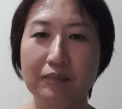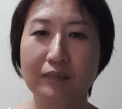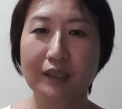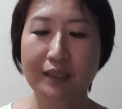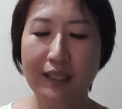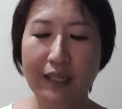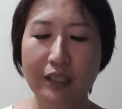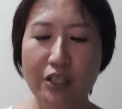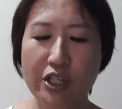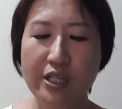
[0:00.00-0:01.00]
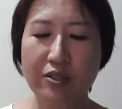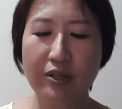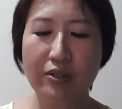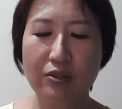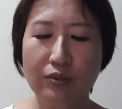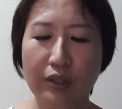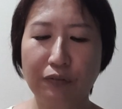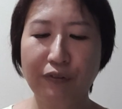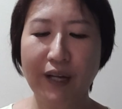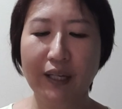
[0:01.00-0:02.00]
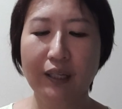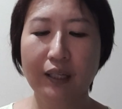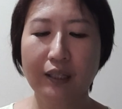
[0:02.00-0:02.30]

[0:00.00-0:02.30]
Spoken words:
this energy is going to affect